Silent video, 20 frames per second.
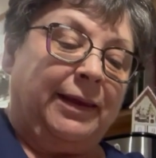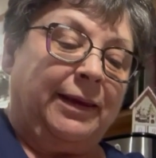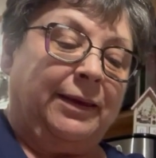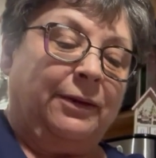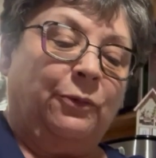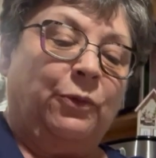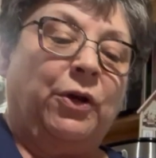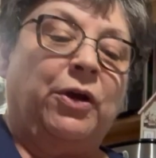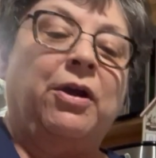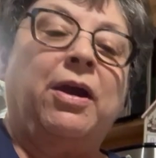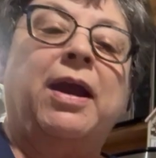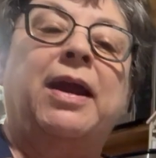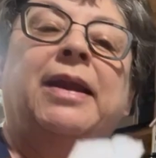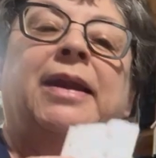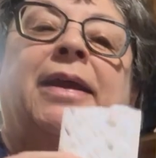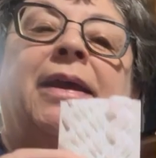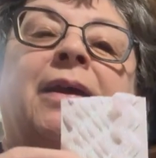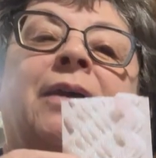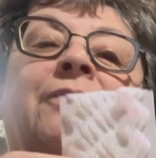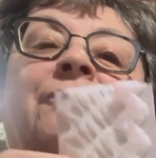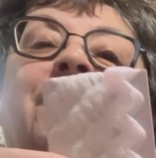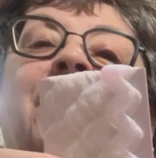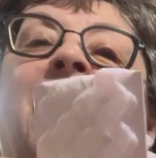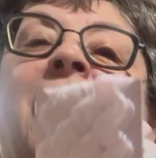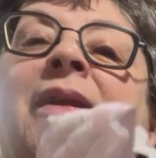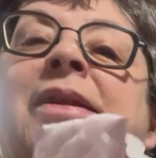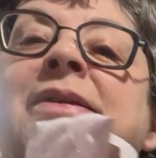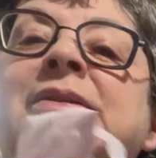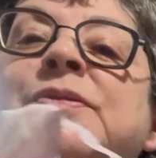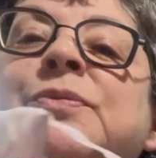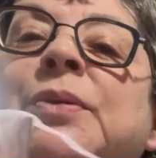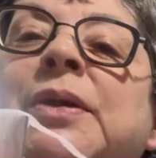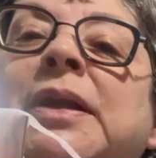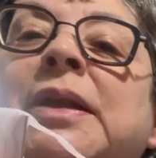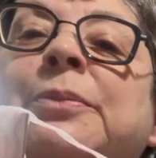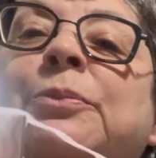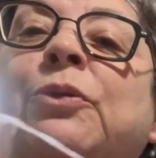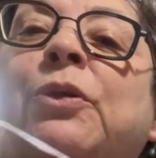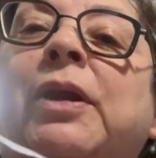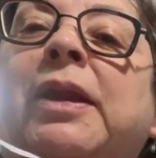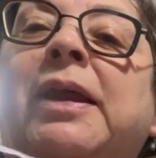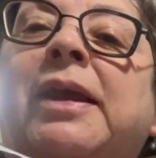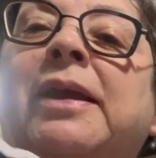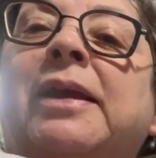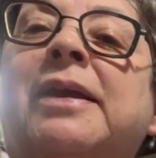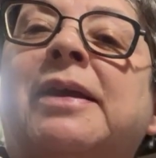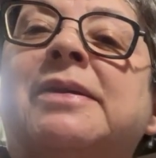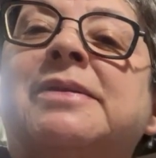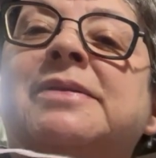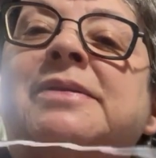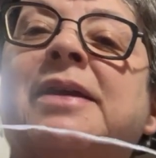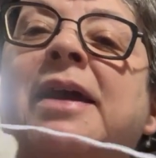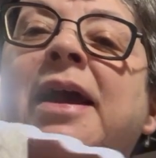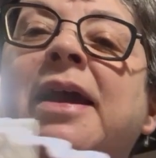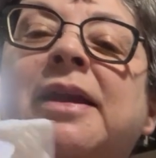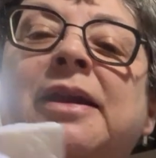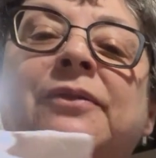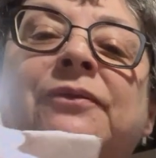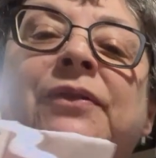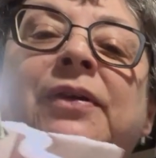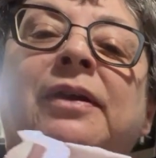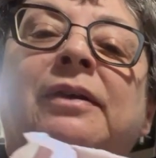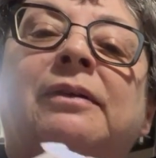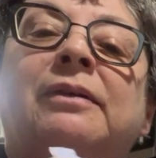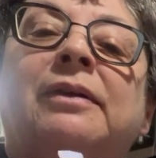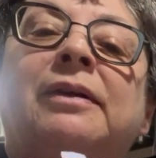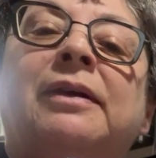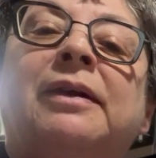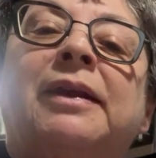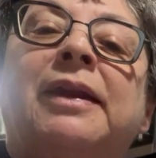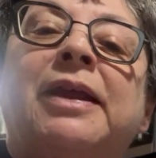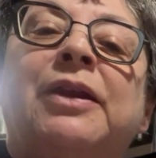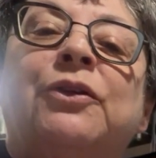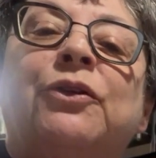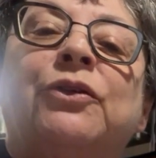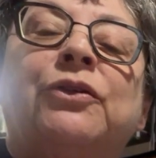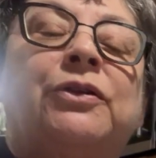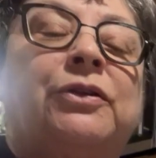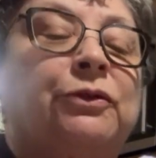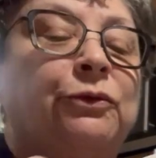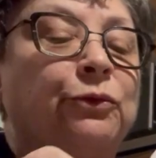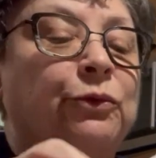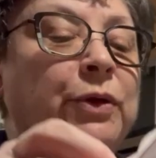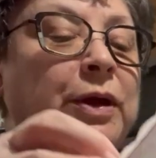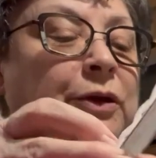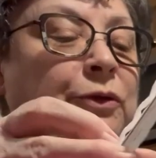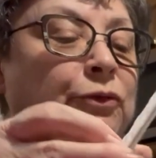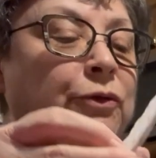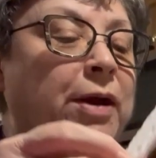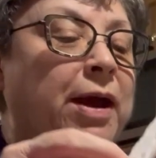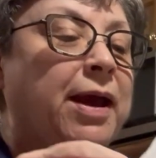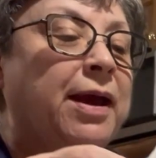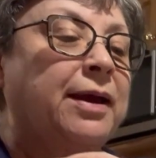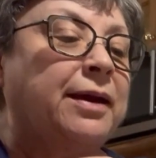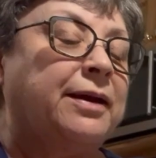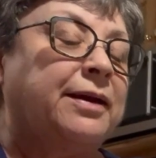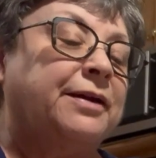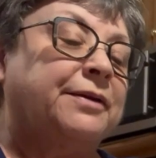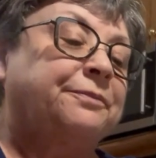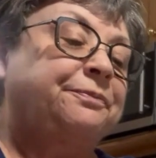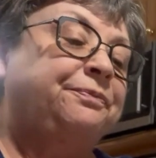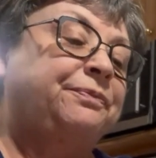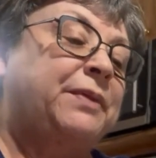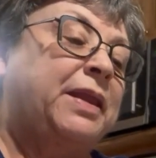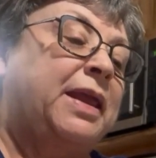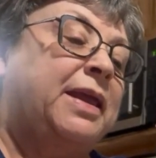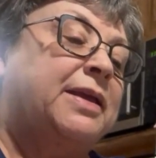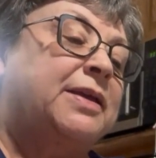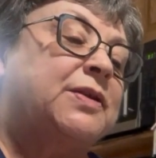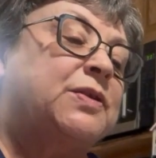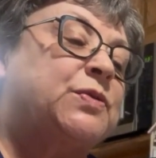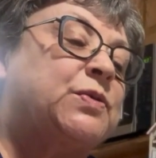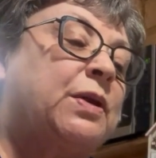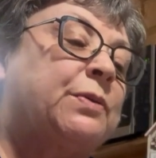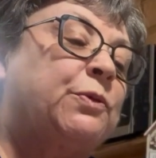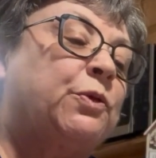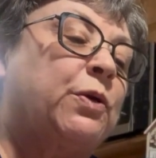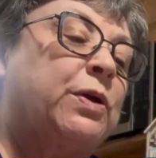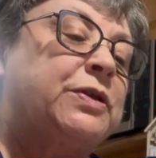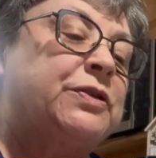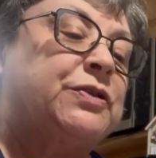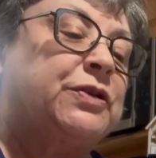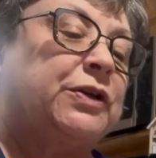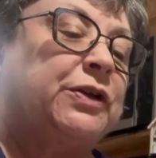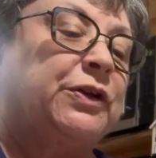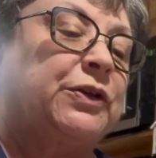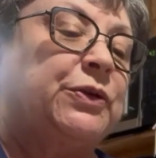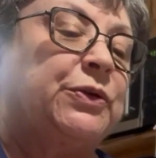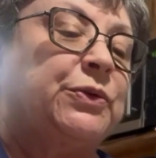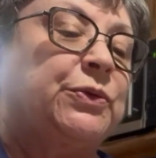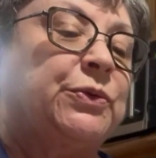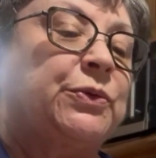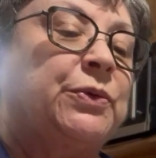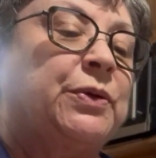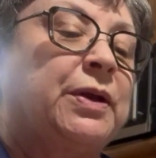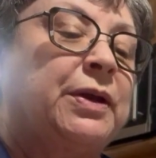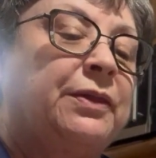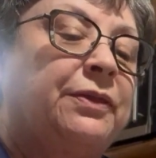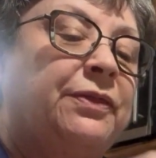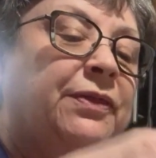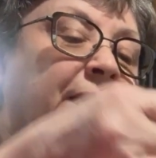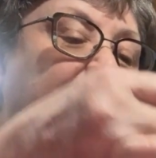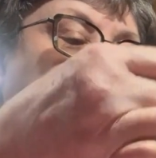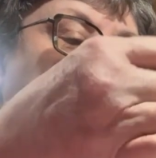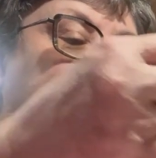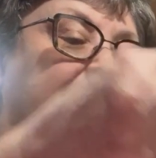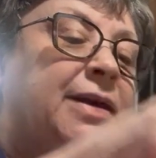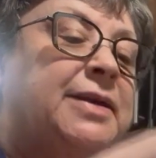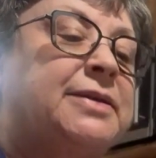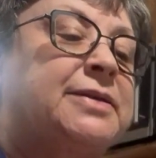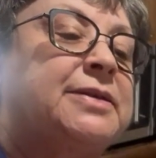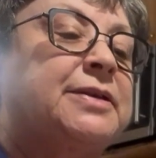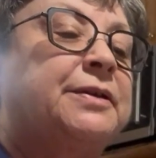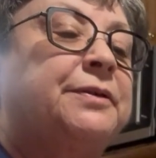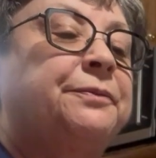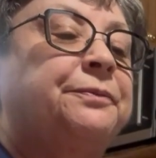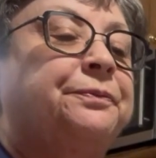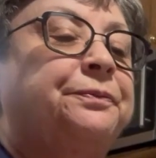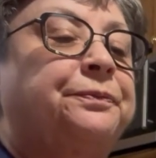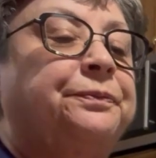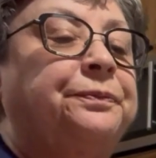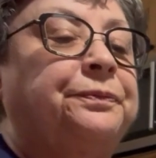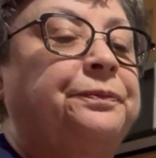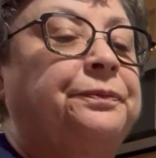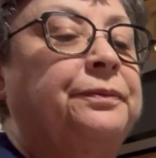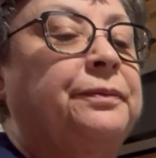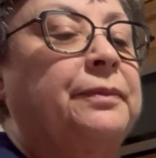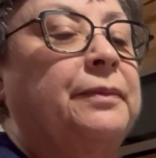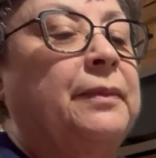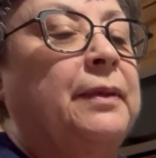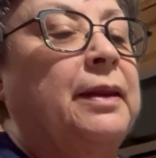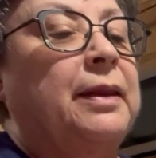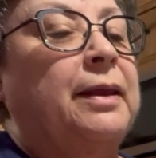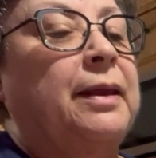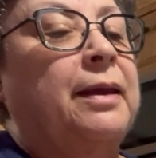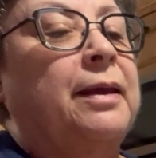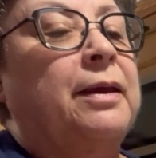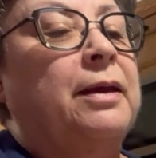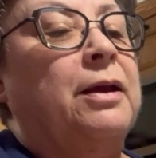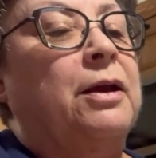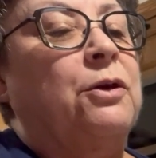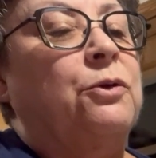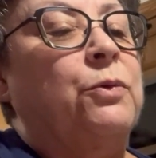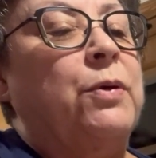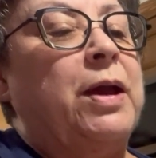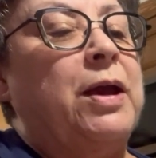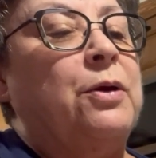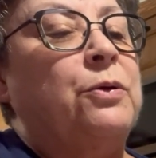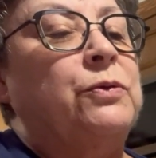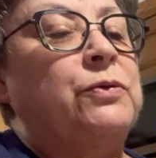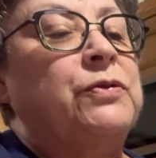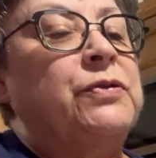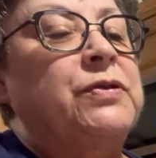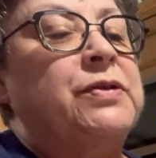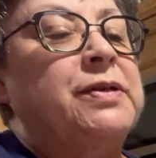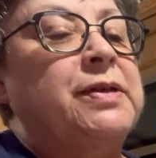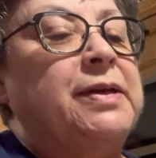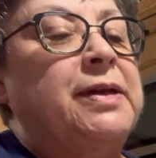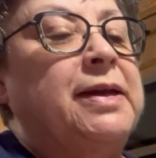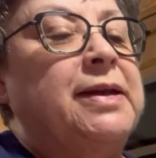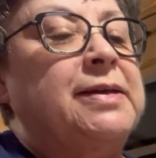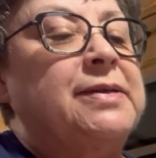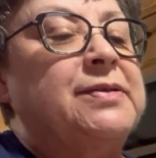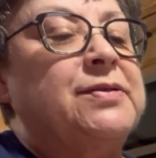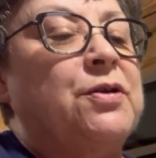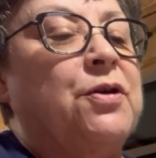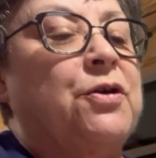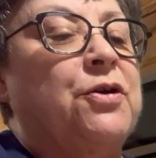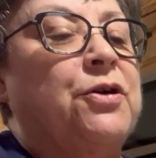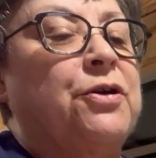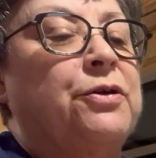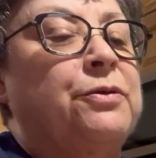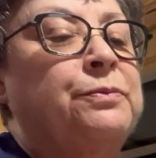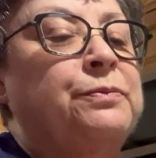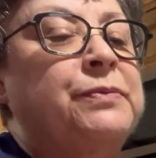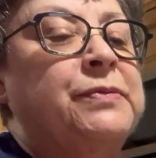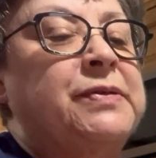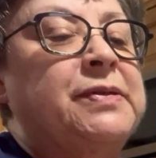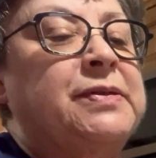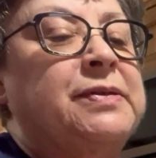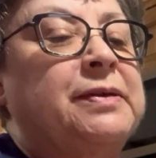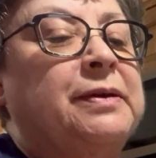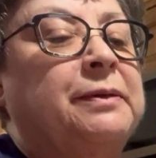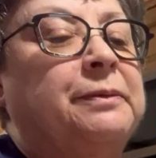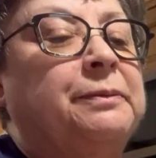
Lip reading: where I live, and it's really pretty. It's kind of a glittered rickrack. So I'm going to glue that around his arms